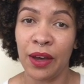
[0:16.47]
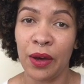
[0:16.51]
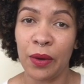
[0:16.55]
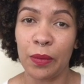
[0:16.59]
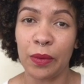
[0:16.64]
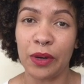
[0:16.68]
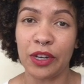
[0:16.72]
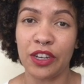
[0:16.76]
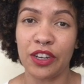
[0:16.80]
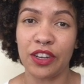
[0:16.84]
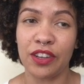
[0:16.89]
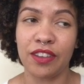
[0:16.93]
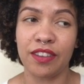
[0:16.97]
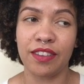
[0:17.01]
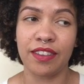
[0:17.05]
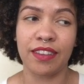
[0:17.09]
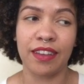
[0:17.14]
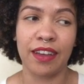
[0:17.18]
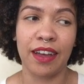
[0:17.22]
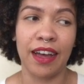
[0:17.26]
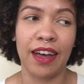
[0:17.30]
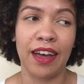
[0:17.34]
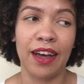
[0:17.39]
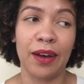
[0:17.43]
which is
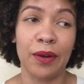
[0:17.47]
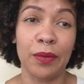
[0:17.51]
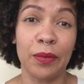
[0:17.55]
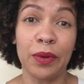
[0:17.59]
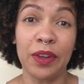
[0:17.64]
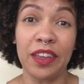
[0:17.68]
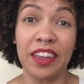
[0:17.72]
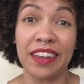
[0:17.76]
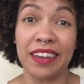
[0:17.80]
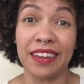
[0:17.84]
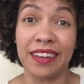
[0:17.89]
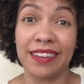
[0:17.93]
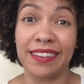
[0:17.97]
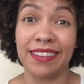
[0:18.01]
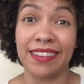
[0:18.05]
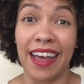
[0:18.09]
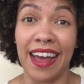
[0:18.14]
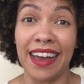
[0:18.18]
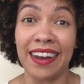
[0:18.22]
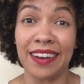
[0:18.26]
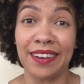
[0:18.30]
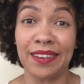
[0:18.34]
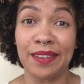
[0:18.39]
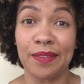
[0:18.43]
a really
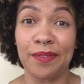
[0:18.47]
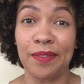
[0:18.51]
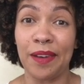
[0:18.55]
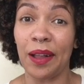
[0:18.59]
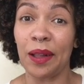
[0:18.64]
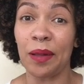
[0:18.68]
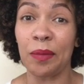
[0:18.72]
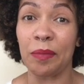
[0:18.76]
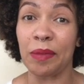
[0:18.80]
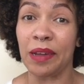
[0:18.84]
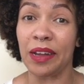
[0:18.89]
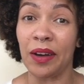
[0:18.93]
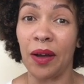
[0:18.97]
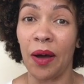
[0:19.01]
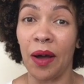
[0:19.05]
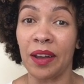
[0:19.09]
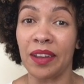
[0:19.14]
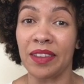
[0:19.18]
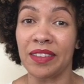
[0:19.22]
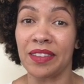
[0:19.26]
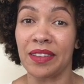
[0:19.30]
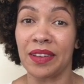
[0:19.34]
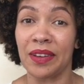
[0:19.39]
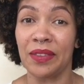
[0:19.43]
exciting development,
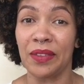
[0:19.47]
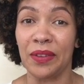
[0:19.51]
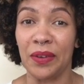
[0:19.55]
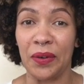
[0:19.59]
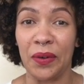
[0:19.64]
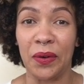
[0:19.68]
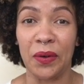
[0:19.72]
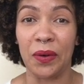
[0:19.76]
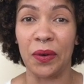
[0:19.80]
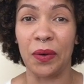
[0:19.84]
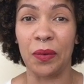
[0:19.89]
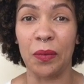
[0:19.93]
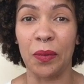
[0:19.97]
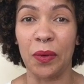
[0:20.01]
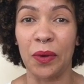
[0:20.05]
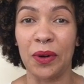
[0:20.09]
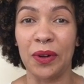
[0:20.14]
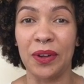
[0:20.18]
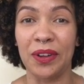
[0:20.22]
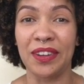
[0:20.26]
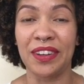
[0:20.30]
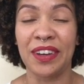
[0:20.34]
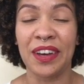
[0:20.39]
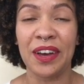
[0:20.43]
honestly, in the curl
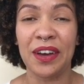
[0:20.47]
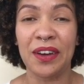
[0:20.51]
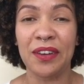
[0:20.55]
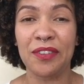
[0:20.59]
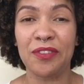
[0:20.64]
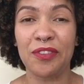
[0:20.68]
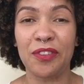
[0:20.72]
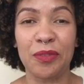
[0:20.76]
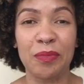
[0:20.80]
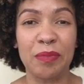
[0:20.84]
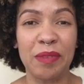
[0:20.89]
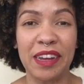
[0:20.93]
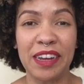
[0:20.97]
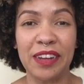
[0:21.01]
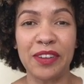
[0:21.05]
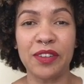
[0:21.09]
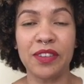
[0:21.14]
world for me.